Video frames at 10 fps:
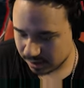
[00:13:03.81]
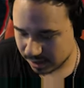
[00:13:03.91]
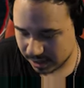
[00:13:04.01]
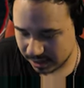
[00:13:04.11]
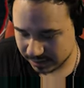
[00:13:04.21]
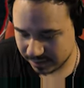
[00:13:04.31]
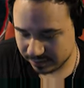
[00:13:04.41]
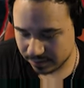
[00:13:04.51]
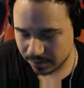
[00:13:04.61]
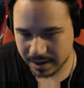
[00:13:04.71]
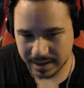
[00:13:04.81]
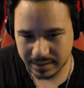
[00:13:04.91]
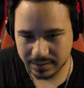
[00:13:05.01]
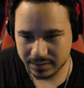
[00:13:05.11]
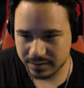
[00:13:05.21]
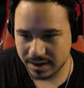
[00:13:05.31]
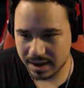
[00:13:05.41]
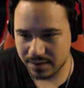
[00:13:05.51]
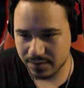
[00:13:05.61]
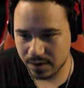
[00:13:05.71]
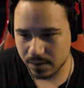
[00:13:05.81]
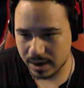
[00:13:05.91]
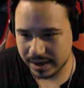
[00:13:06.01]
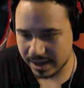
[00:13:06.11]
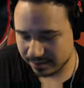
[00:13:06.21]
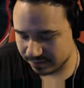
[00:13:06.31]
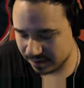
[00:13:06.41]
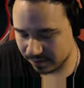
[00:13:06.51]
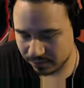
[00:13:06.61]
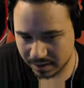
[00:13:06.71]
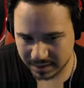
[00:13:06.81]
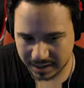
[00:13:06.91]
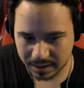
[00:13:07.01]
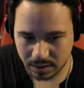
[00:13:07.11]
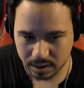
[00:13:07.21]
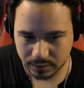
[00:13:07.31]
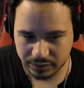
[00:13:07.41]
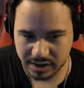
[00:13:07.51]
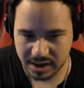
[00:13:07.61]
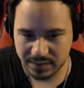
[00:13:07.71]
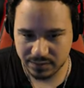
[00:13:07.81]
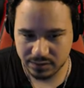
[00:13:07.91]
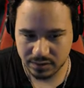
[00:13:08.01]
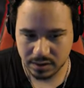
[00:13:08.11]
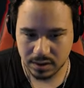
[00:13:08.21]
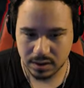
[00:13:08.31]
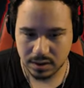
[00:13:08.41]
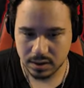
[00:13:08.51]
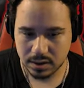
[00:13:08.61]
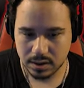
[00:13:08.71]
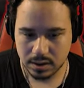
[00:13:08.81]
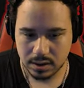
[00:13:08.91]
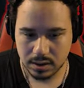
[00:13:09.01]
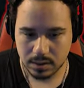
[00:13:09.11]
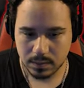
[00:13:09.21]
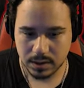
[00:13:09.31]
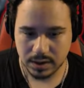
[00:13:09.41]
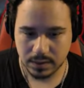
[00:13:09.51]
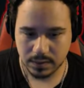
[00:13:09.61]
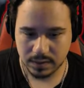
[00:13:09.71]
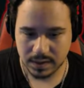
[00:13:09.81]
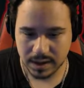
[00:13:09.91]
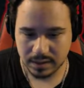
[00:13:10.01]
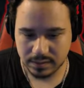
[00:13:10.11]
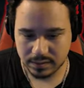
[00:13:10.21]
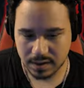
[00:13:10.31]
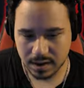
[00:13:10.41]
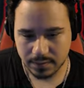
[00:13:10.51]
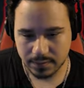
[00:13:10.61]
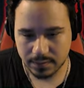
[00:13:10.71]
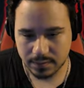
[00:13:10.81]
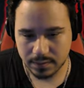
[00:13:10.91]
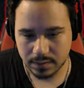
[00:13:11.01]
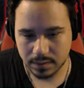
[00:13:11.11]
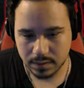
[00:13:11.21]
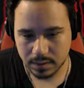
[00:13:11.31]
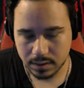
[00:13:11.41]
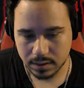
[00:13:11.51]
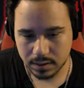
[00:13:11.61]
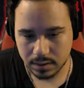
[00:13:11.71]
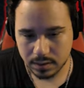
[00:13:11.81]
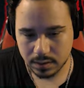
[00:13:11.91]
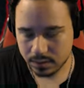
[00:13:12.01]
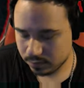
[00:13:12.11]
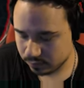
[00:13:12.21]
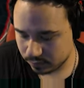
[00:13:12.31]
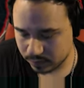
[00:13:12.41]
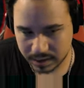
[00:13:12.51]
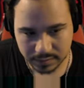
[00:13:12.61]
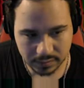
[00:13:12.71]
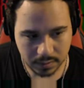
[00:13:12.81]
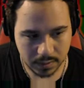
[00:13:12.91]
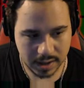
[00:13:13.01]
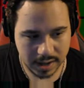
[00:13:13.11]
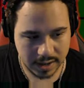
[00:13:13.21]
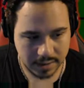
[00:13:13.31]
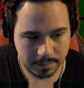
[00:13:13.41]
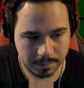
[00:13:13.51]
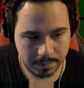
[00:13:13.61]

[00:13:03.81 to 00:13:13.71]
Uh, let's go ahead and save. Oh, I can't save. I think it auto-saves when I do the thing and stuff. So let's go ahead and...